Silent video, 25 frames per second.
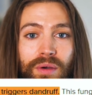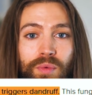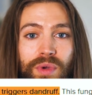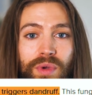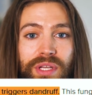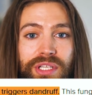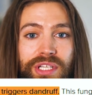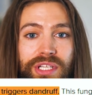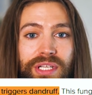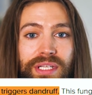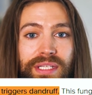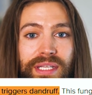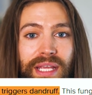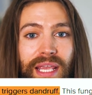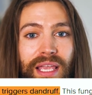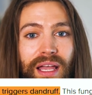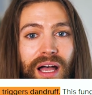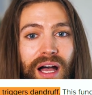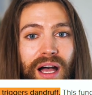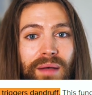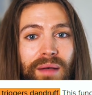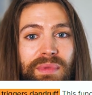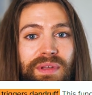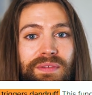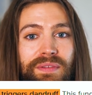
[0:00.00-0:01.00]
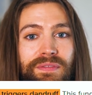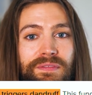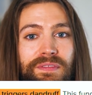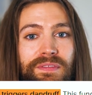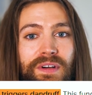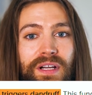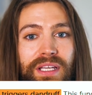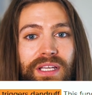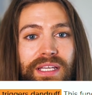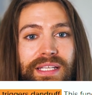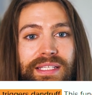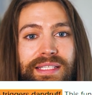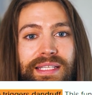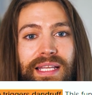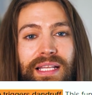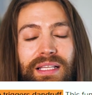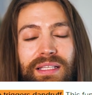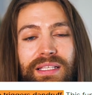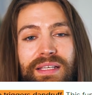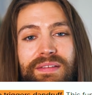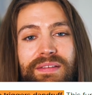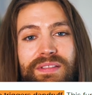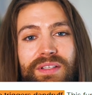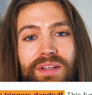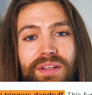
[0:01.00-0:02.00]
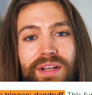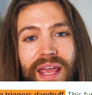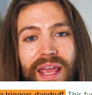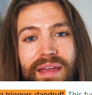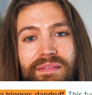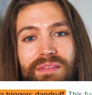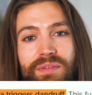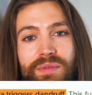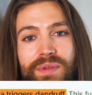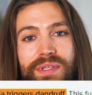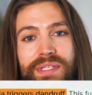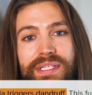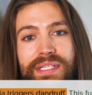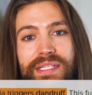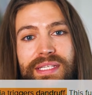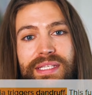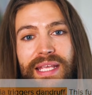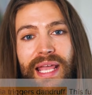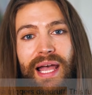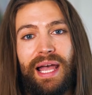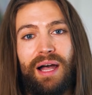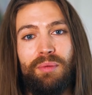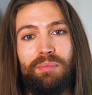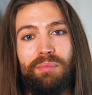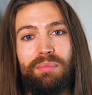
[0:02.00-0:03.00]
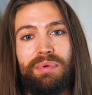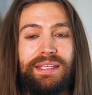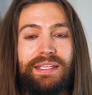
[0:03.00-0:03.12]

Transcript: which is a common fungus that lives on everyone's scalp.